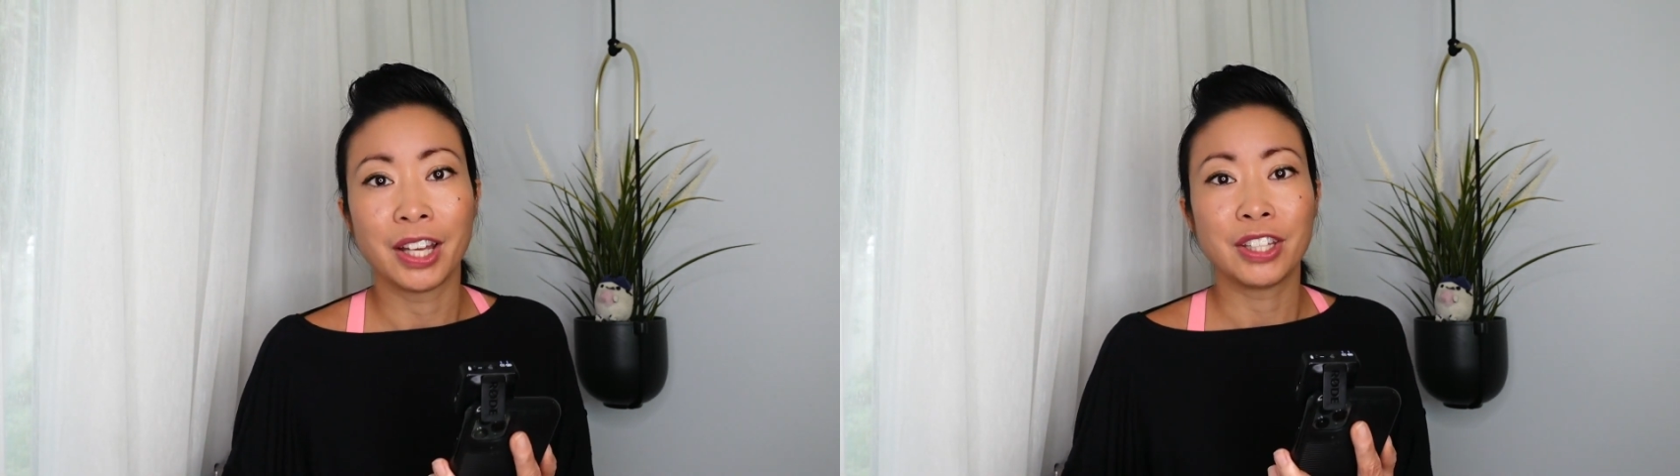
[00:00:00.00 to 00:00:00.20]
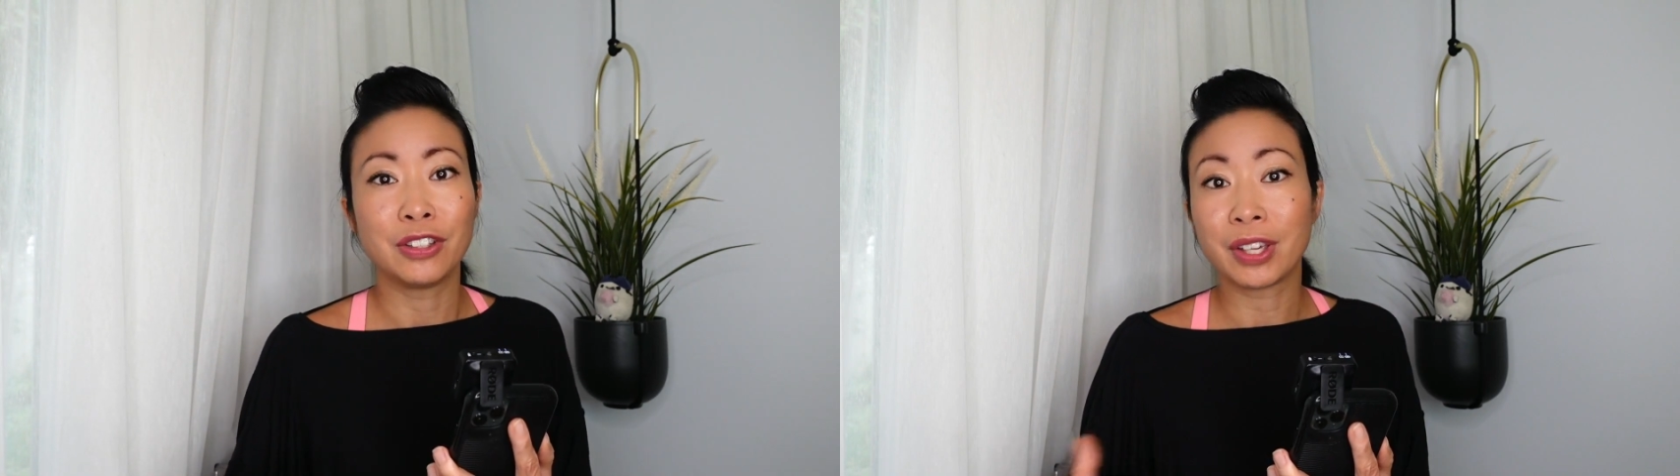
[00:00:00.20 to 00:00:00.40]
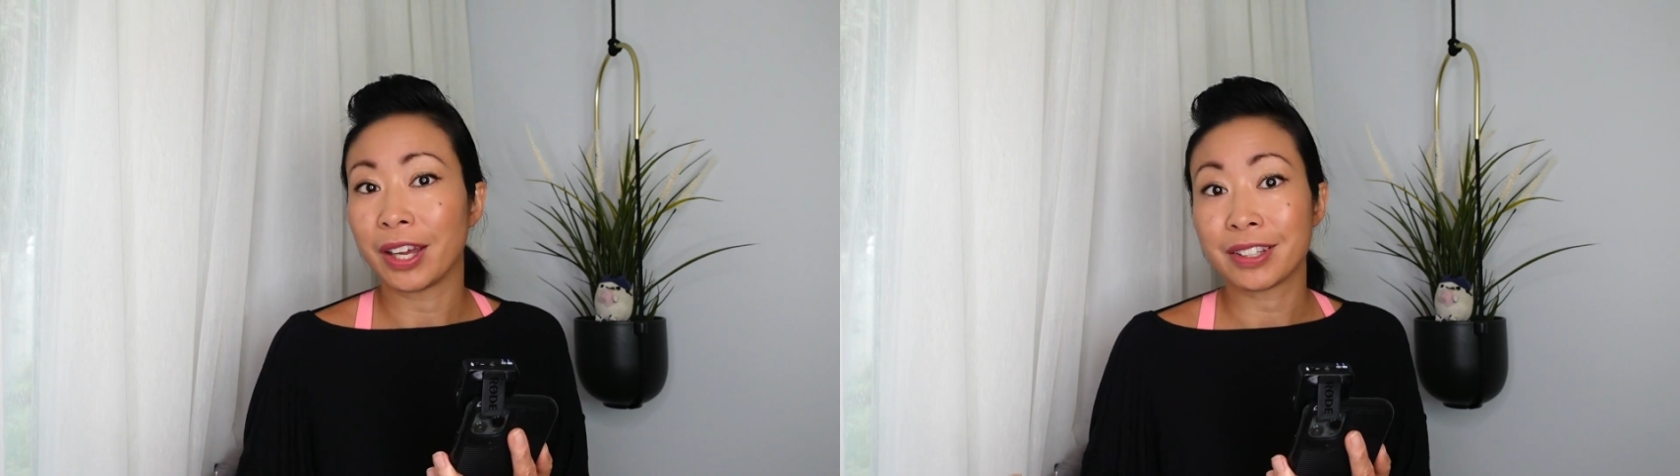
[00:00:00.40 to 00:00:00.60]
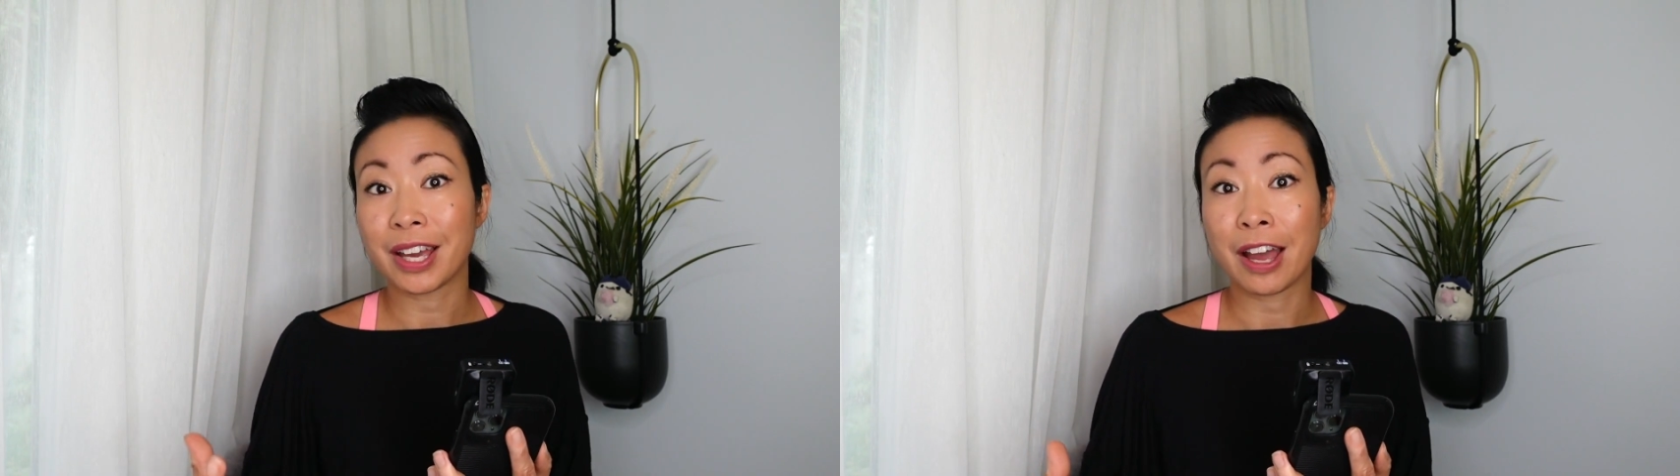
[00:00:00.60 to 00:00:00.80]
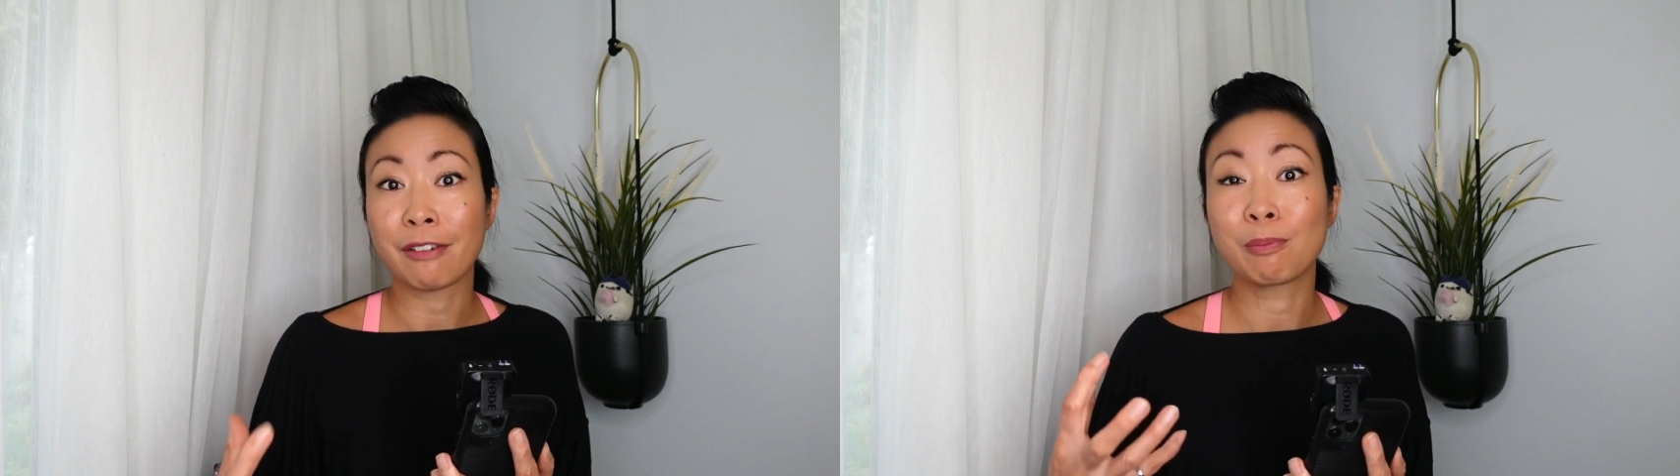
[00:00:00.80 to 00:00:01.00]
You get to
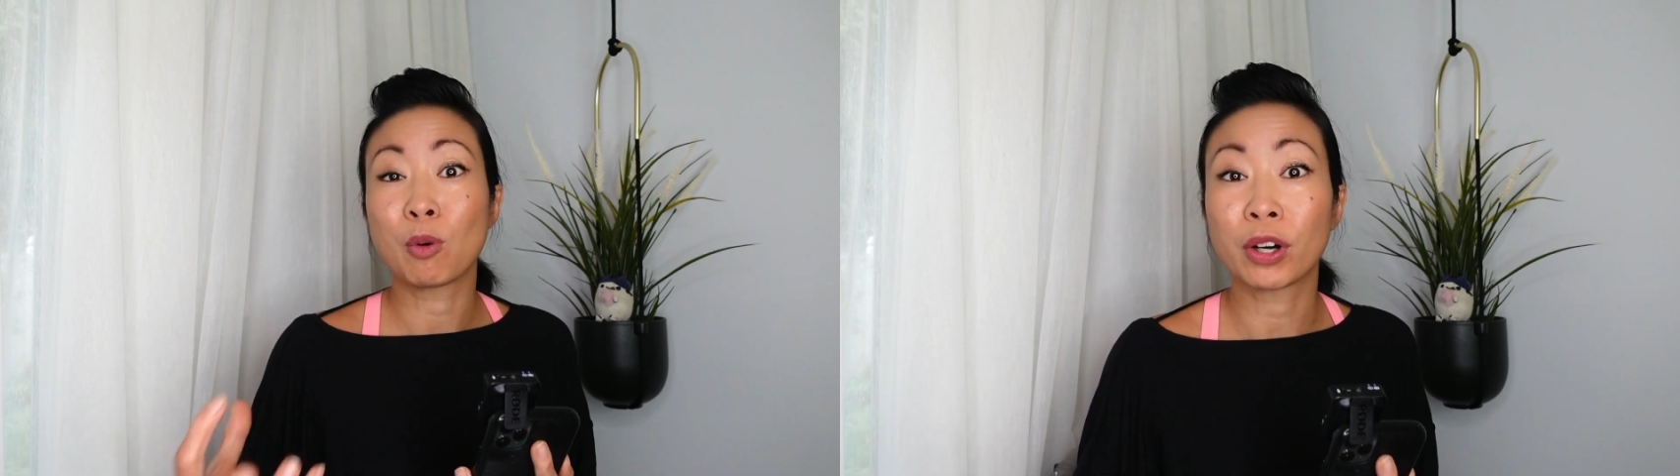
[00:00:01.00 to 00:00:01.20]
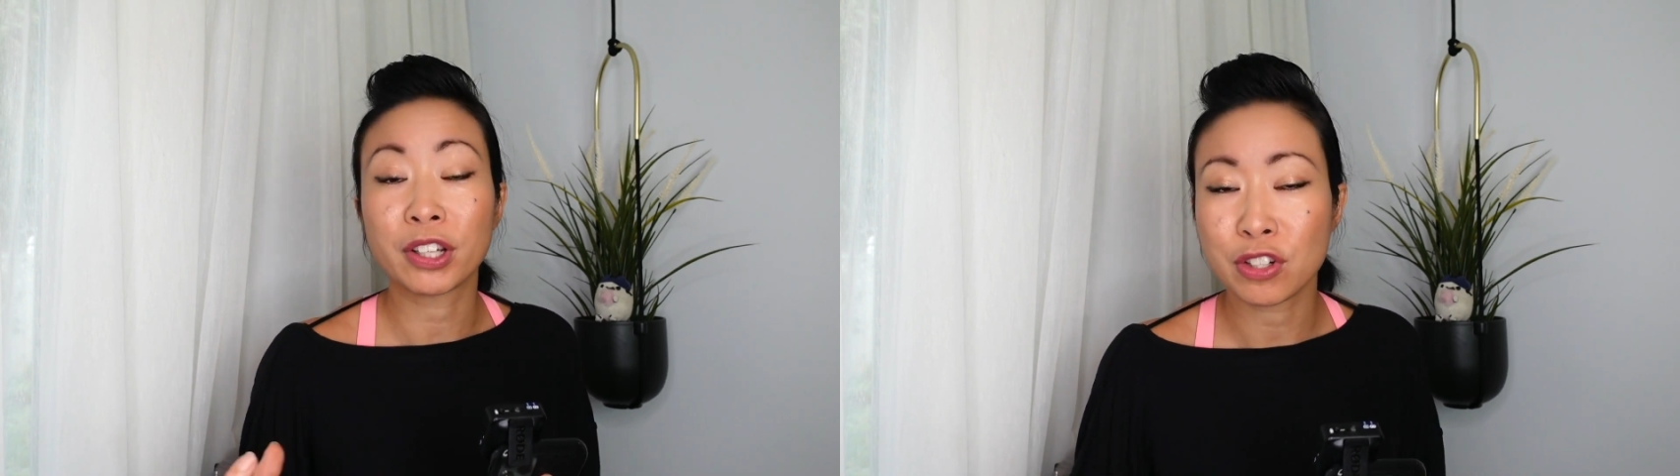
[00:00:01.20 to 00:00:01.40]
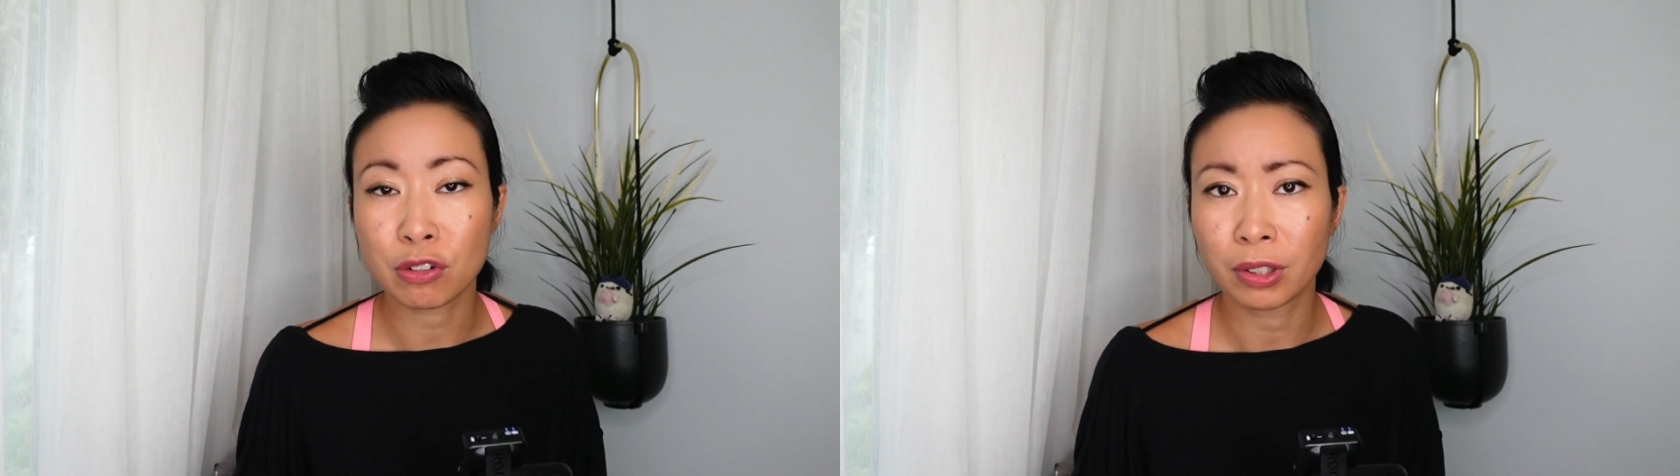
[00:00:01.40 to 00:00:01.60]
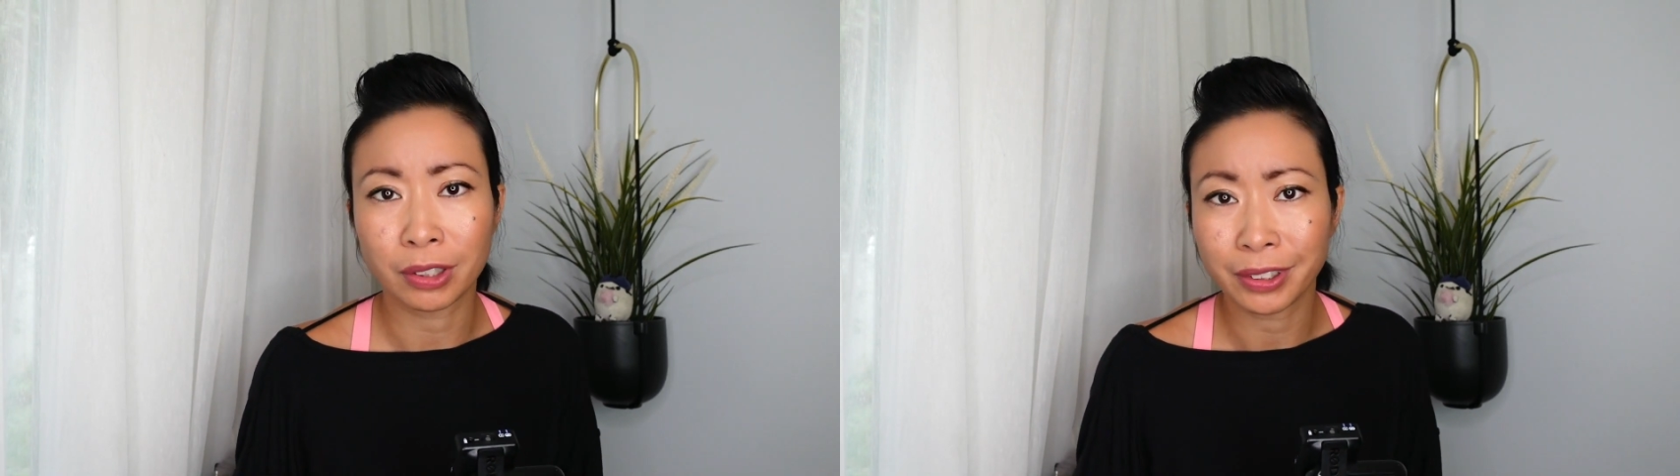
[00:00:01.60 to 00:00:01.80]
have more control.